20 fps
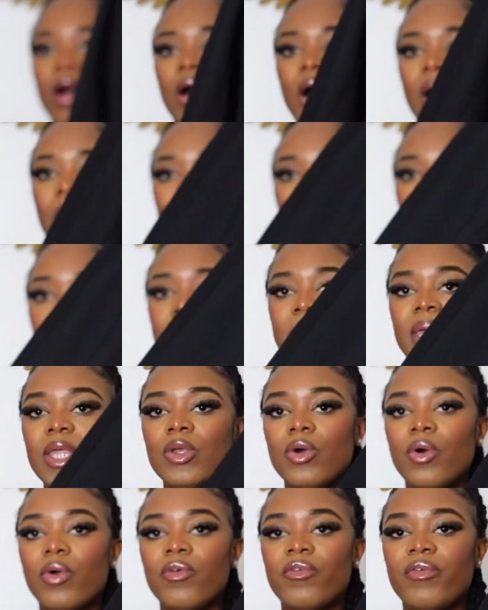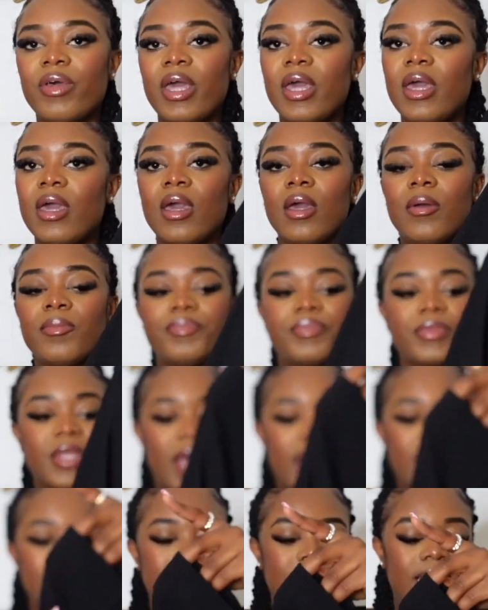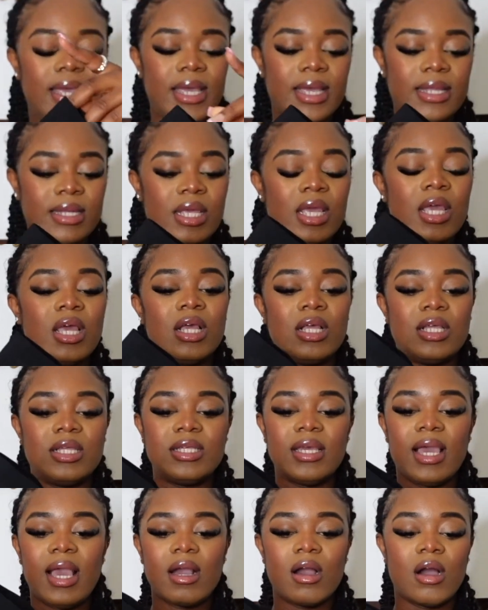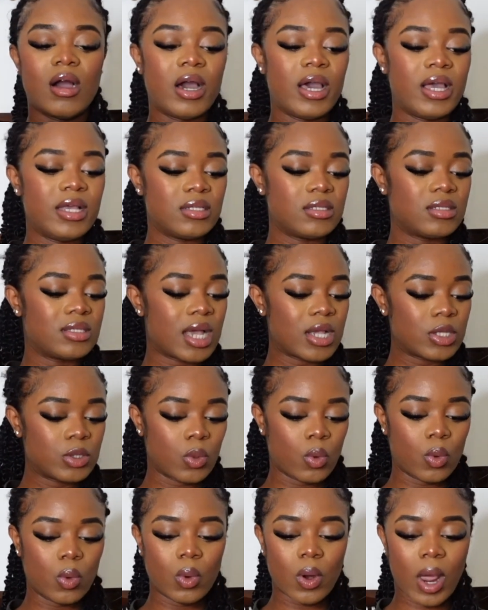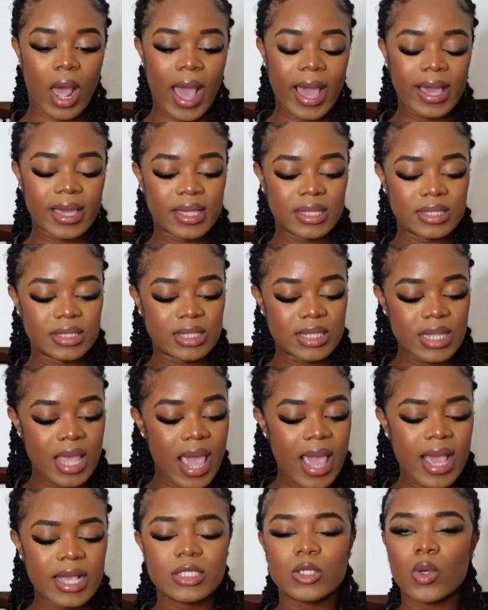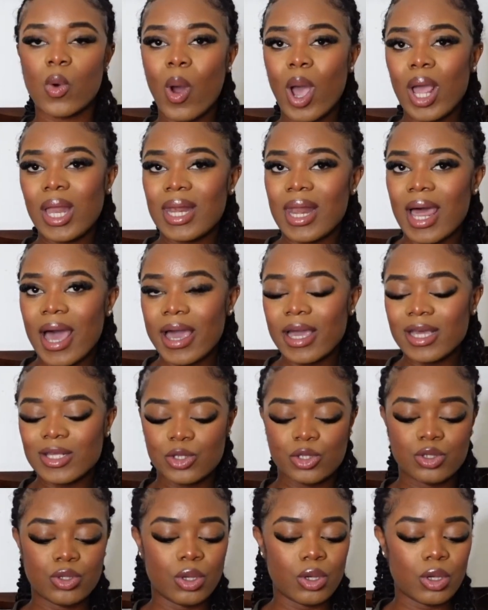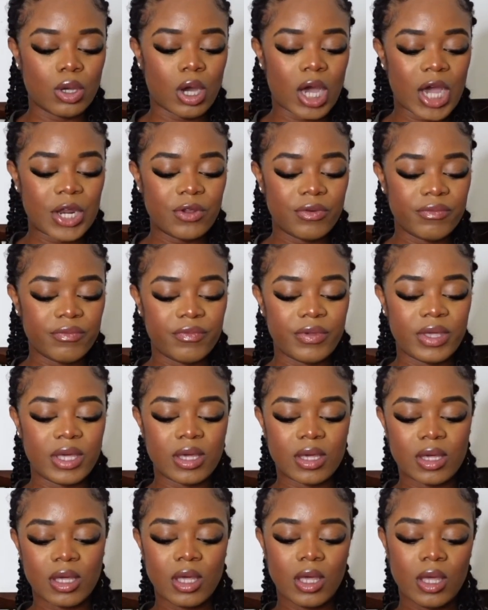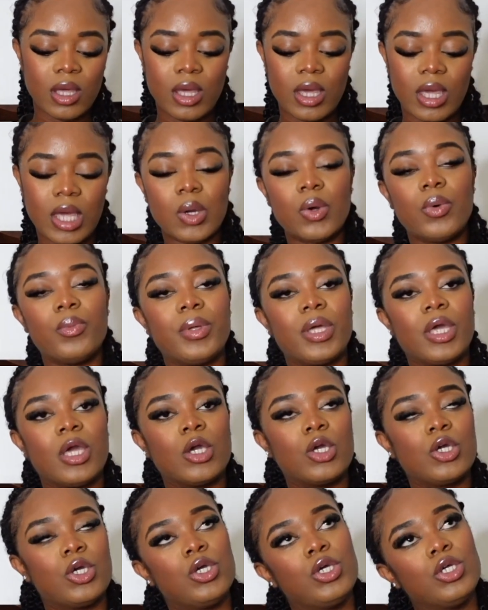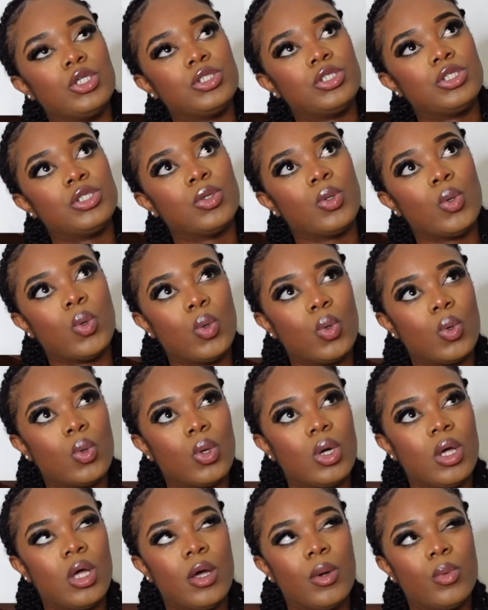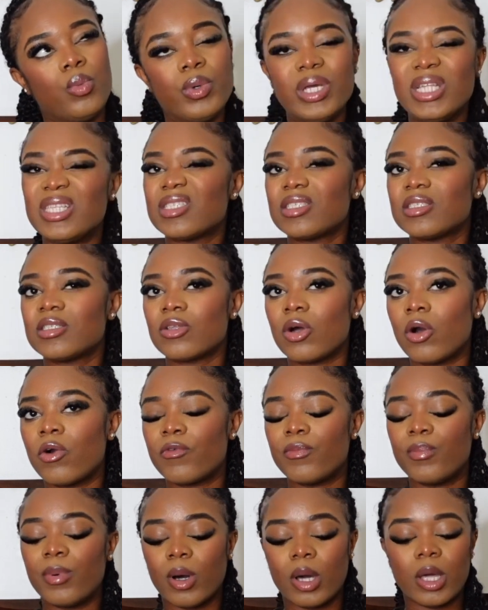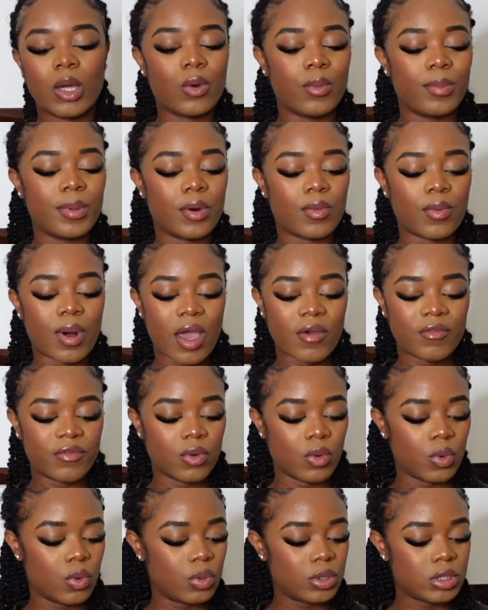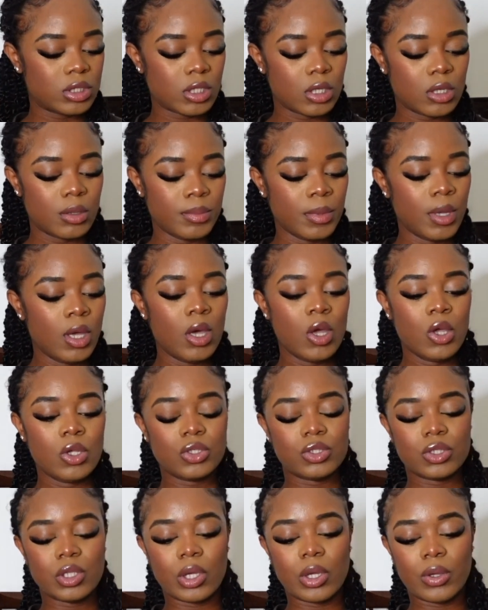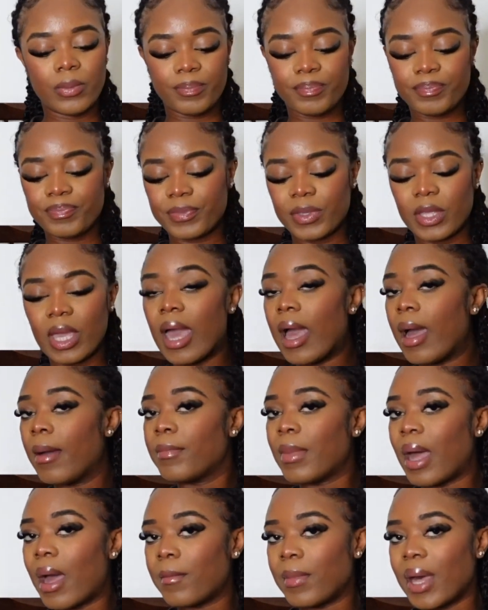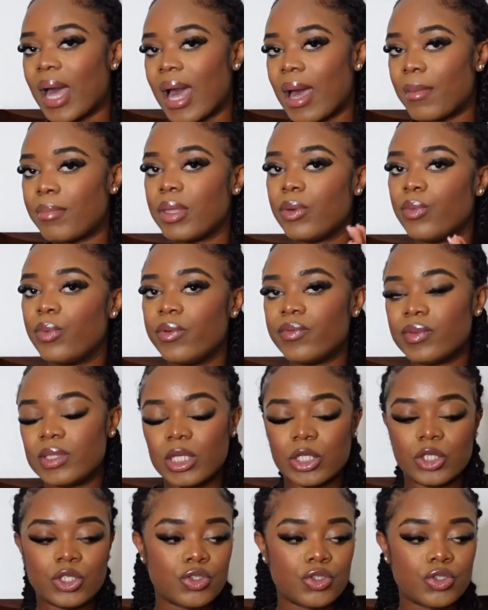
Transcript: on the middle there and then yeah guys that's all i can say it's quite light so i don't think it will be a good uh, winter stuff but it'll be alright for autumn so yeah i'm happy with these